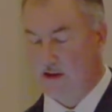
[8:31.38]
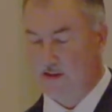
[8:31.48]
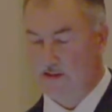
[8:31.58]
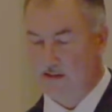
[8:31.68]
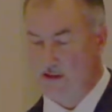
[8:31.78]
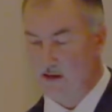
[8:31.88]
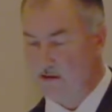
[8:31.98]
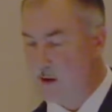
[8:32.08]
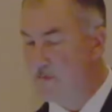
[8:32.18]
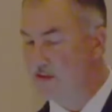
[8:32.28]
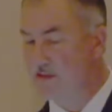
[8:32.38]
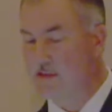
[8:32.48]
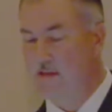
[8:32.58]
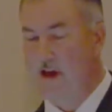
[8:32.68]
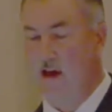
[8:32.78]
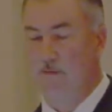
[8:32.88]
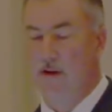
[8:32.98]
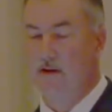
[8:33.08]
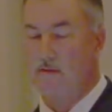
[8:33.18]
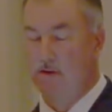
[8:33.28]
This is a busy slide,
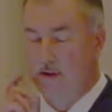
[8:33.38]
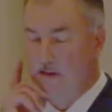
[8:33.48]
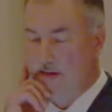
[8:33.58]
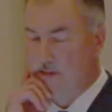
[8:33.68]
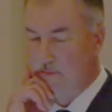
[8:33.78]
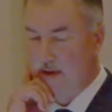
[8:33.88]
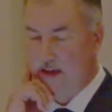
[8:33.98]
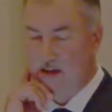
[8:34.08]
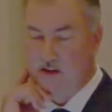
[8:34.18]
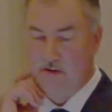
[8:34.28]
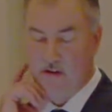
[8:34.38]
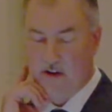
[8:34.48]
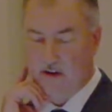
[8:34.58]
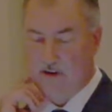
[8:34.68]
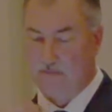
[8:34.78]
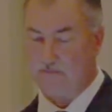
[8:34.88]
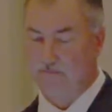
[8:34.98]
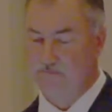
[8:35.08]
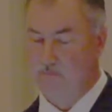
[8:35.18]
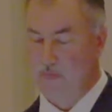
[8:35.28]
but it takes us back into our
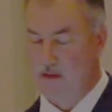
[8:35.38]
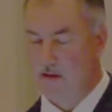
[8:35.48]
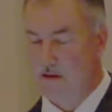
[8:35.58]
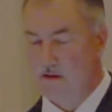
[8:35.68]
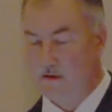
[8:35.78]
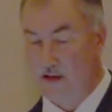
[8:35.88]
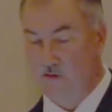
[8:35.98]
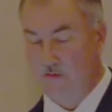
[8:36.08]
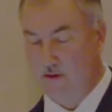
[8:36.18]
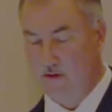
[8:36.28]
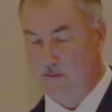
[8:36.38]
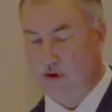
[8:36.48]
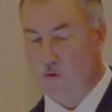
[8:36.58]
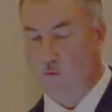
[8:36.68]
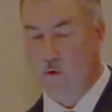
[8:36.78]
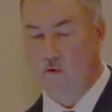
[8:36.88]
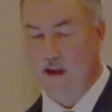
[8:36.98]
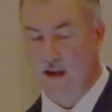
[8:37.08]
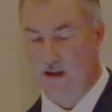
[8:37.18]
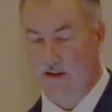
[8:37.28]
days when we learned about
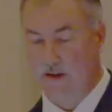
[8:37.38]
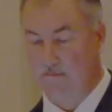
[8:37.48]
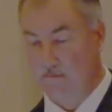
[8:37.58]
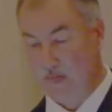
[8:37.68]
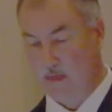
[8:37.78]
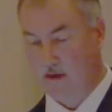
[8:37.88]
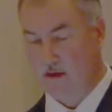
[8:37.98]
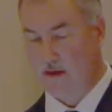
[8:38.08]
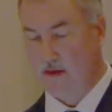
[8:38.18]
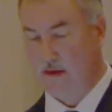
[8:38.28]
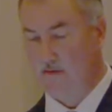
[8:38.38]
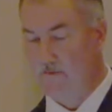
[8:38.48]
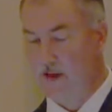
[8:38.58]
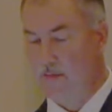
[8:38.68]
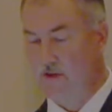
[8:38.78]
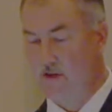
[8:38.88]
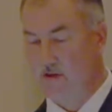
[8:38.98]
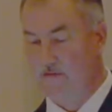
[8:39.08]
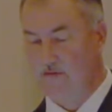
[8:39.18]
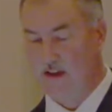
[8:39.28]
wound healing. The
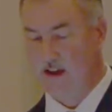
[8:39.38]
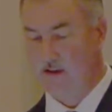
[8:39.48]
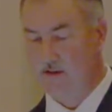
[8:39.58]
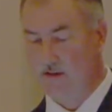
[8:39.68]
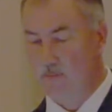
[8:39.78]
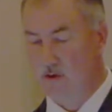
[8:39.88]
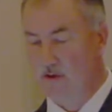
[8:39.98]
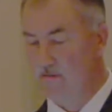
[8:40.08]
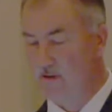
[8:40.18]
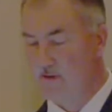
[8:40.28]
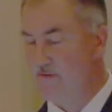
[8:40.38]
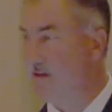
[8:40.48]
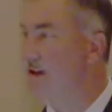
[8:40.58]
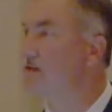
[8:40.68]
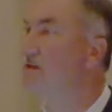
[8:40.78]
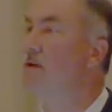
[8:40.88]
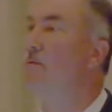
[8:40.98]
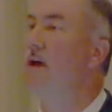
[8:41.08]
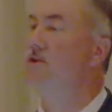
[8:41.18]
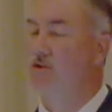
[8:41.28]
inflammatory phase, the proliferative phase, and then
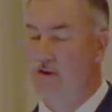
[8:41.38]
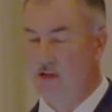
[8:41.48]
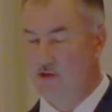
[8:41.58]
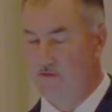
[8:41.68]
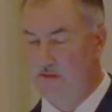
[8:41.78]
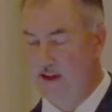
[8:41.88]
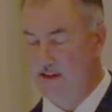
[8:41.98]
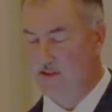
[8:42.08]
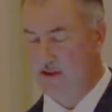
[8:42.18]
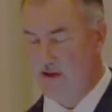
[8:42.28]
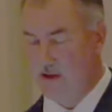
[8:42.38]
the maturation phase.